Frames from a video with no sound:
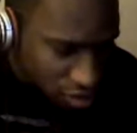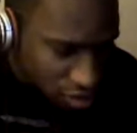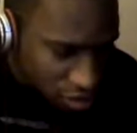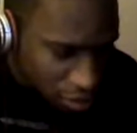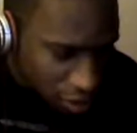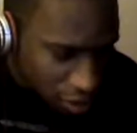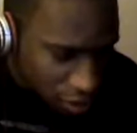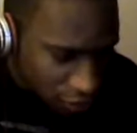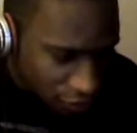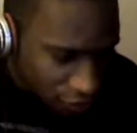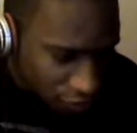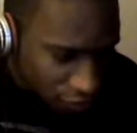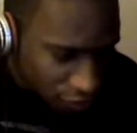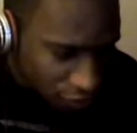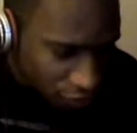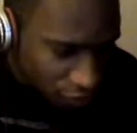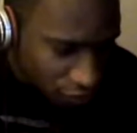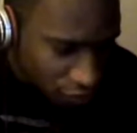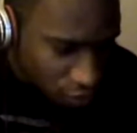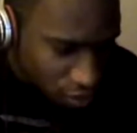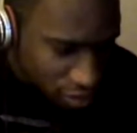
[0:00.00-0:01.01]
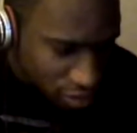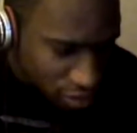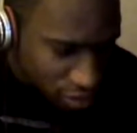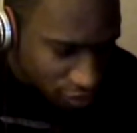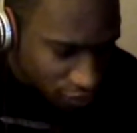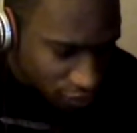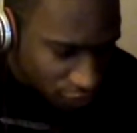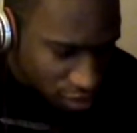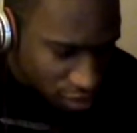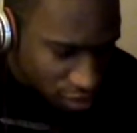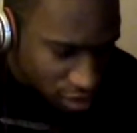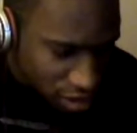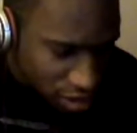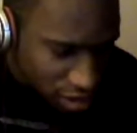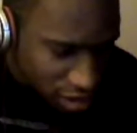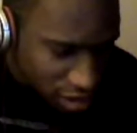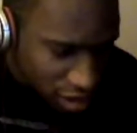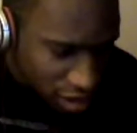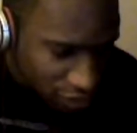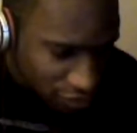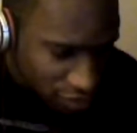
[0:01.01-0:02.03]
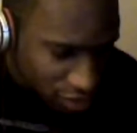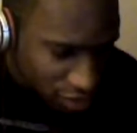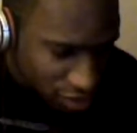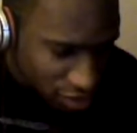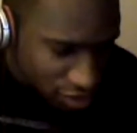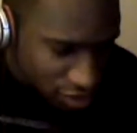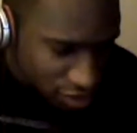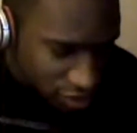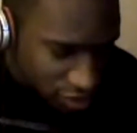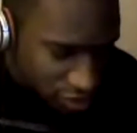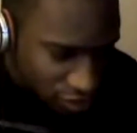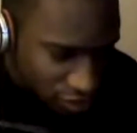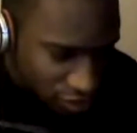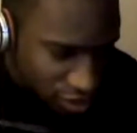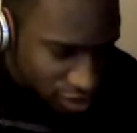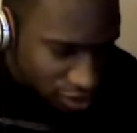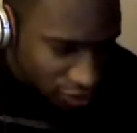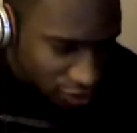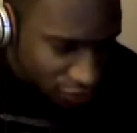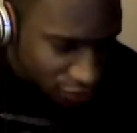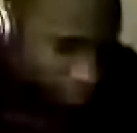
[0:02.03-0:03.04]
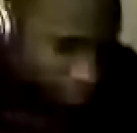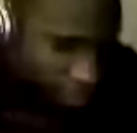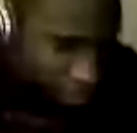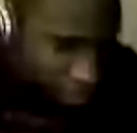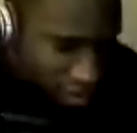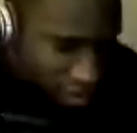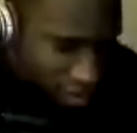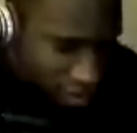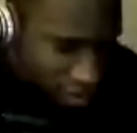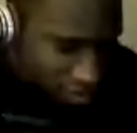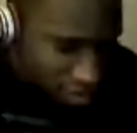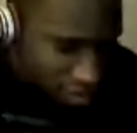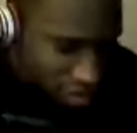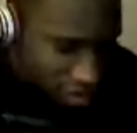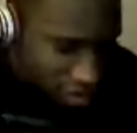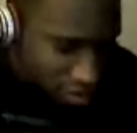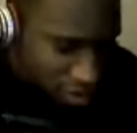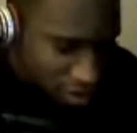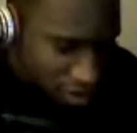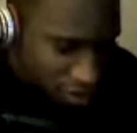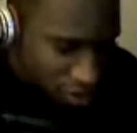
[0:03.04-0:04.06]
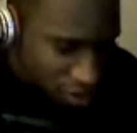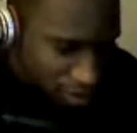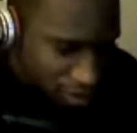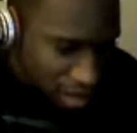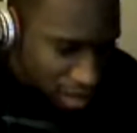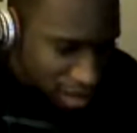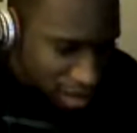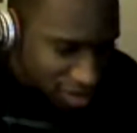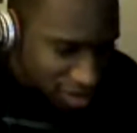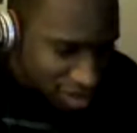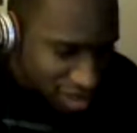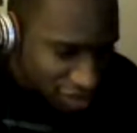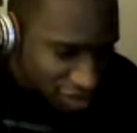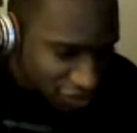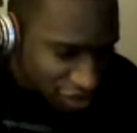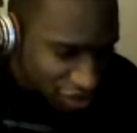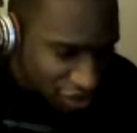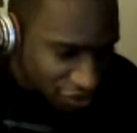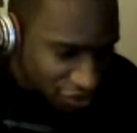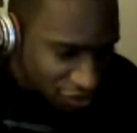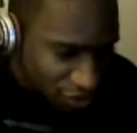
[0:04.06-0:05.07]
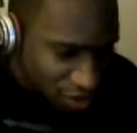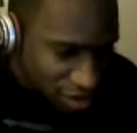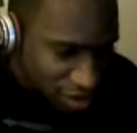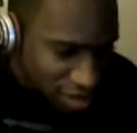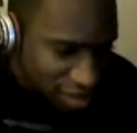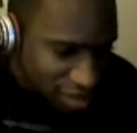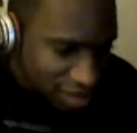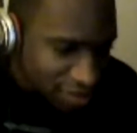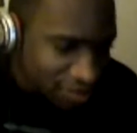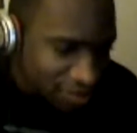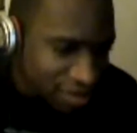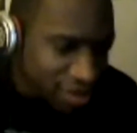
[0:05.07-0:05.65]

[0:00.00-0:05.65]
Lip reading: Was only by forcing Savitar to run so fast that he was absorbed into the Speed Force